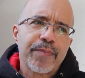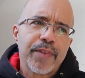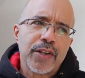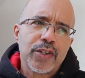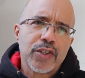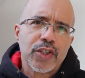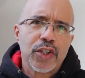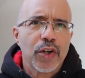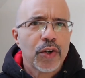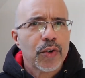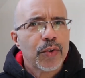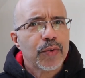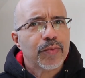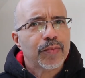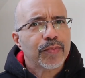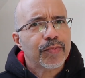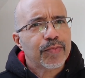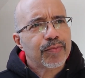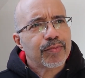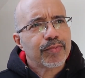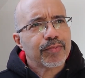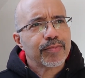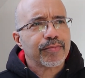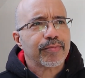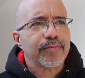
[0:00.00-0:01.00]
So,
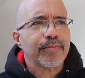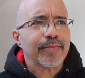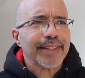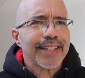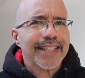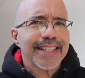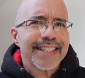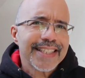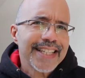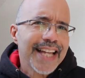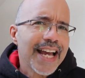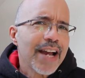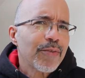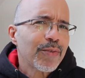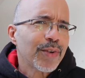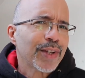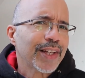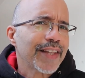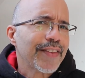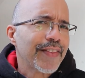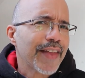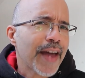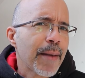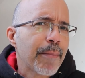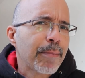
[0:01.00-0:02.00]
it's not
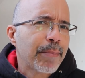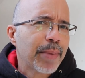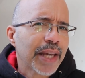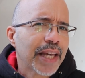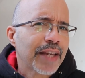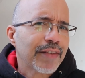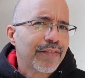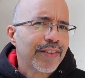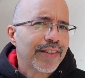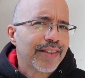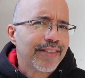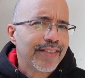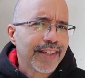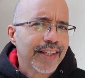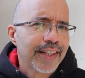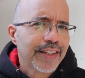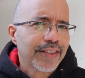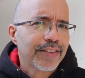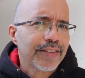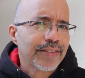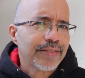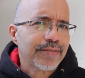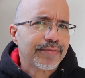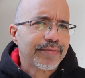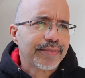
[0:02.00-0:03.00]
really that big of a
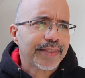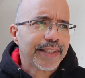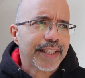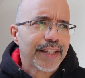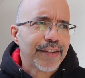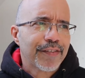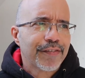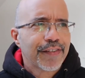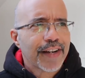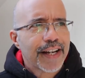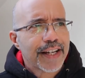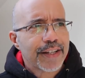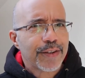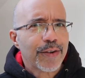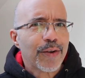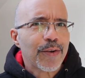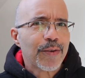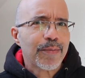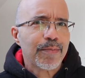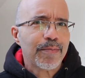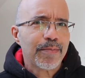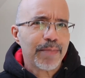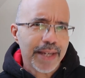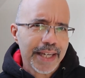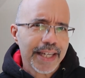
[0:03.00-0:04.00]
deal if I
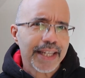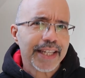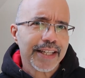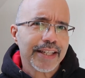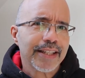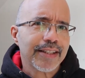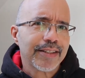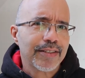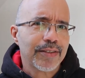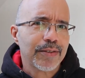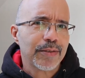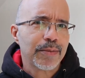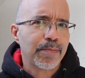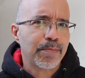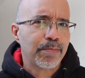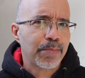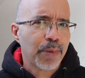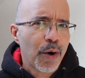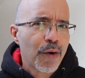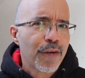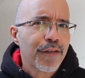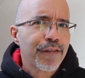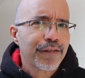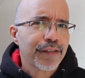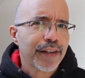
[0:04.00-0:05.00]
don't make it to
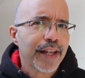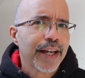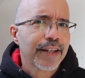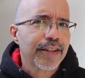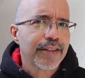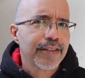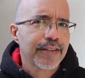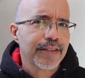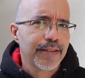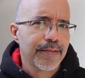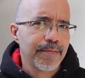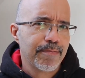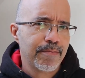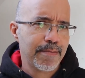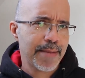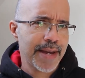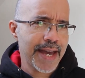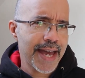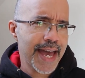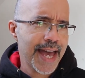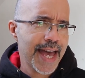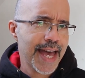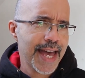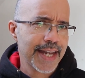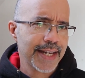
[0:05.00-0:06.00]
Bowflex
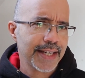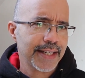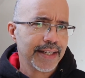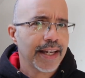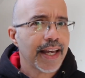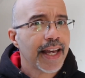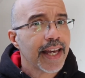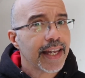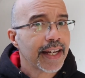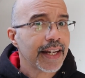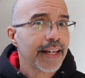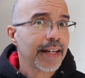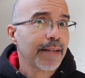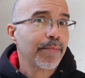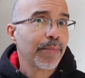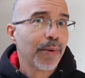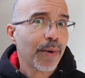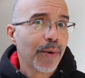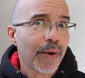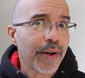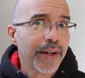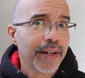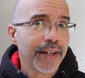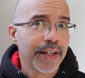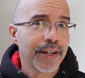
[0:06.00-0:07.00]
man at any
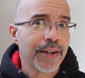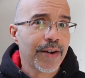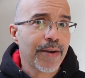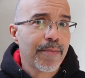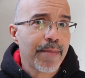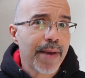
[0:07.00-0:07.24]
point in our